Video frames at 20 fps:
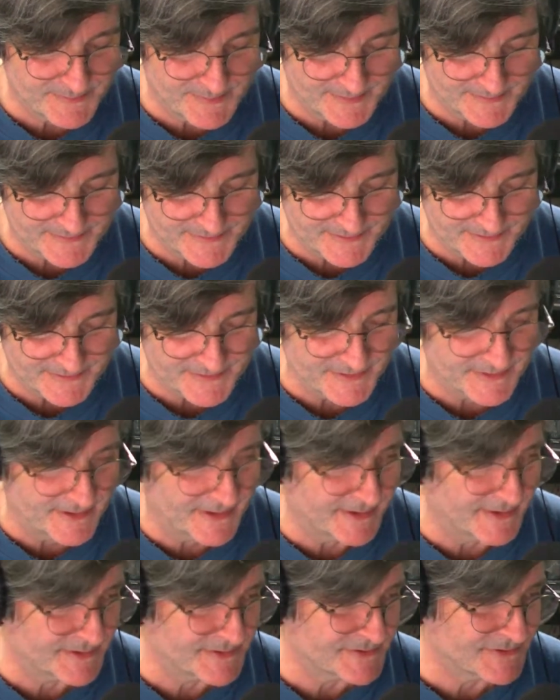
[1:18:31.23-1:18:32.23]
But
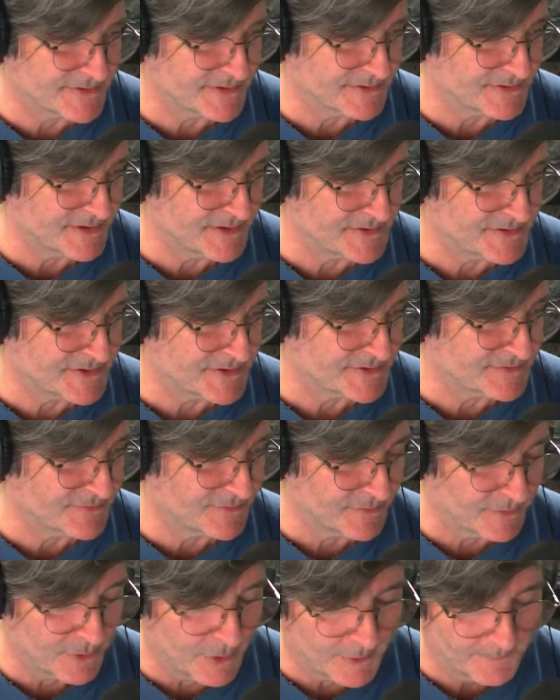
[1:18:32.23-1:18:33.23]
today, it's just
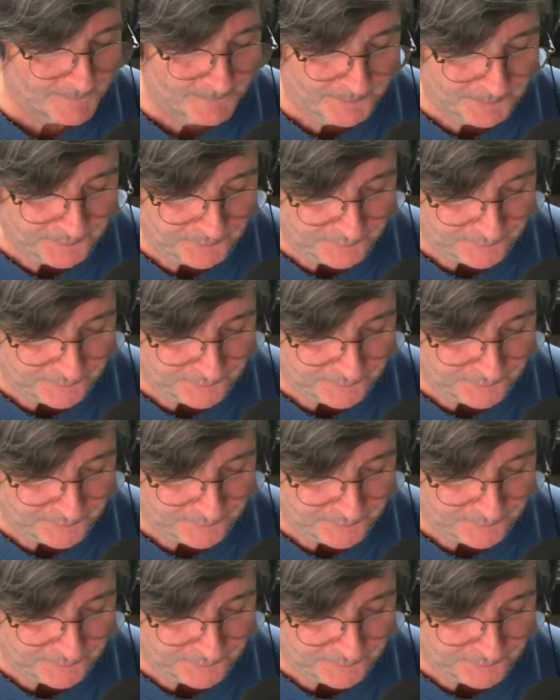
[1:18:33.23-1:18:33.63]
full on.